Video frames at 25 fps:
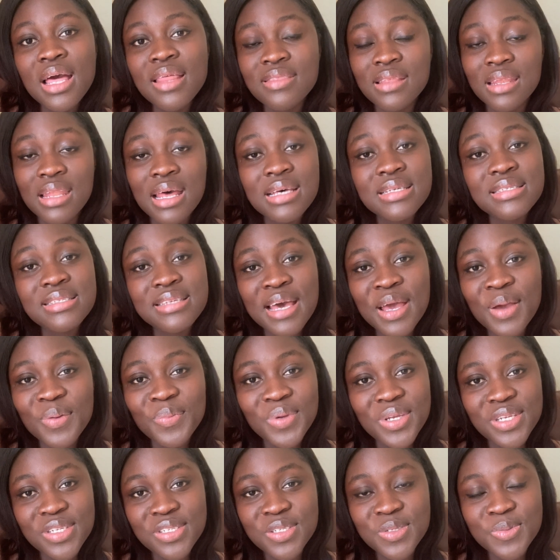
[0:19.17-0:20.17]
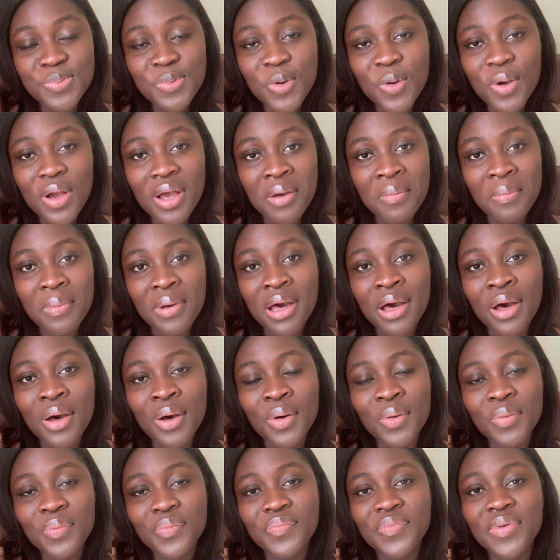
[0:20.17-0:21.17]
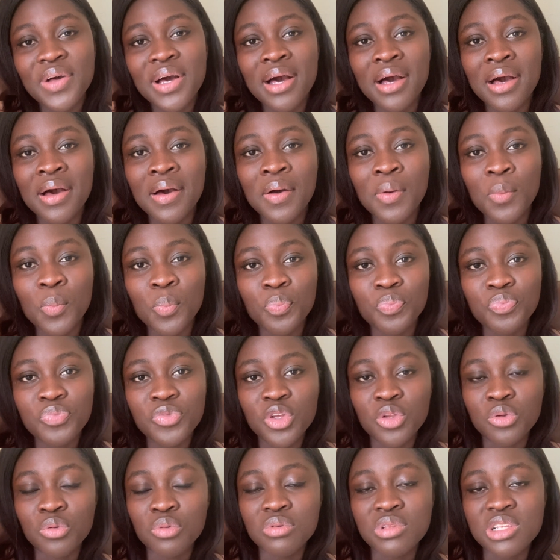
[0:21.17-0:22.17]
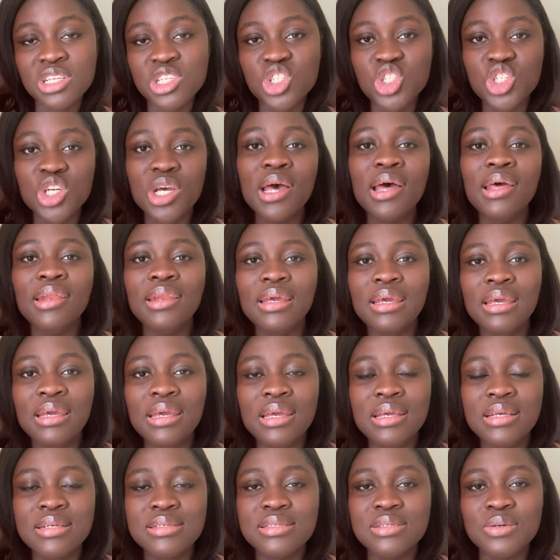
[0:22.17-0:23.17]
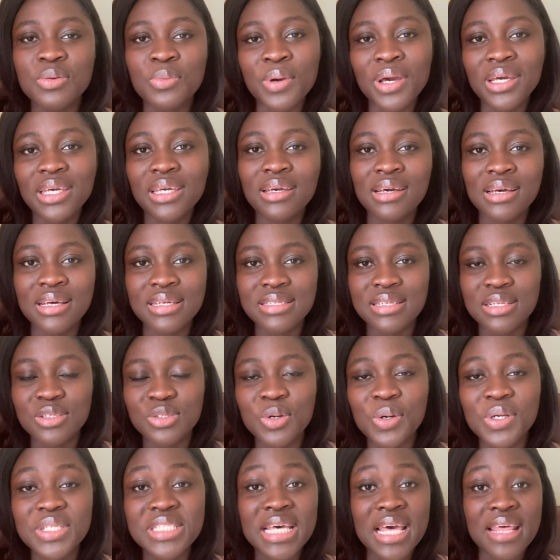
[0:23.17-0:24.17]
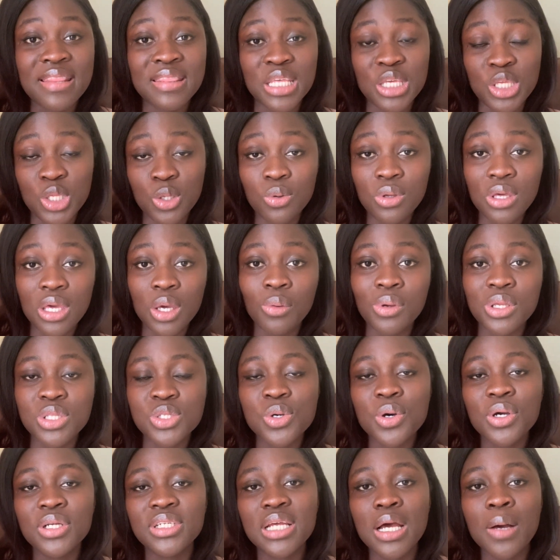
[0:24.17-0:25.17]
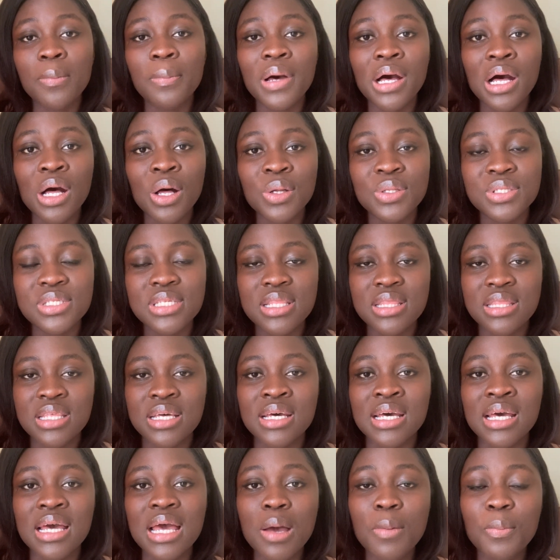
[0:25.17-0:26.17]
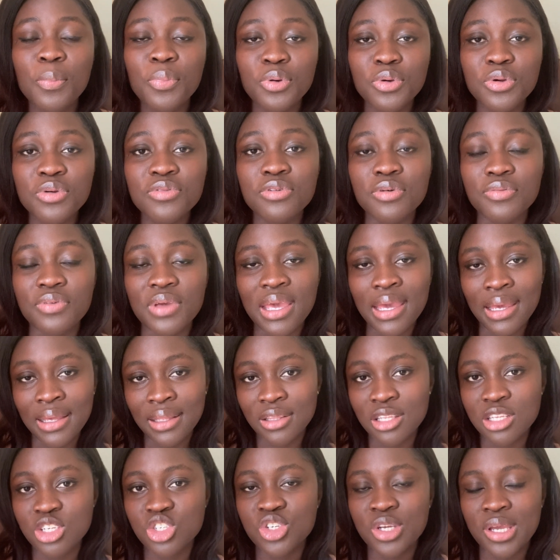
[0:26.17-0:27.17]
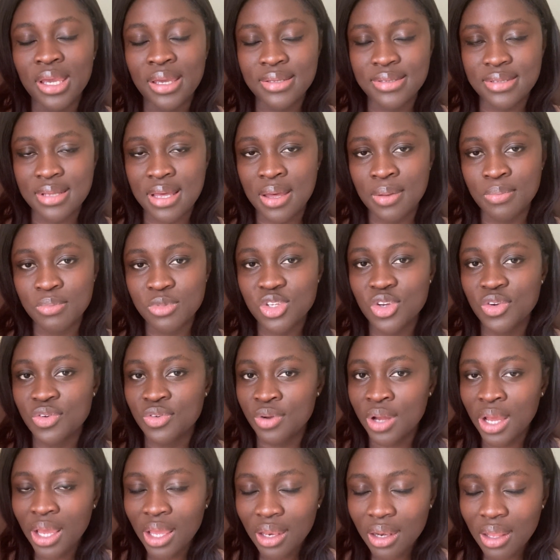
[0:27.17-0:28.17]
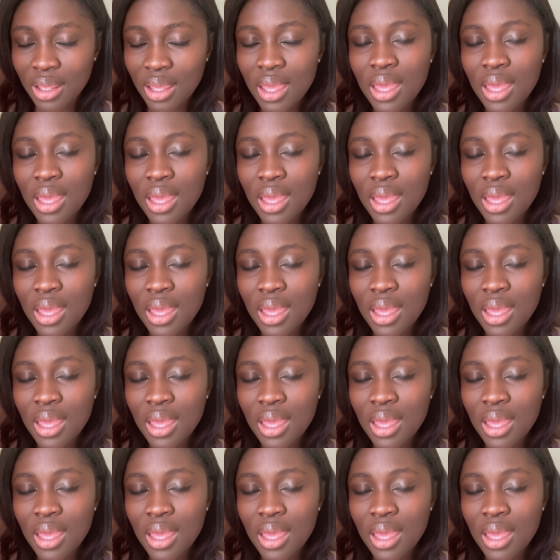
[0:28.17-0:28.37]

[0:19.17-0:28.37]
the last time we spoke about the journey to working as a doctor in the UK, we talked about the proof of English exams, right?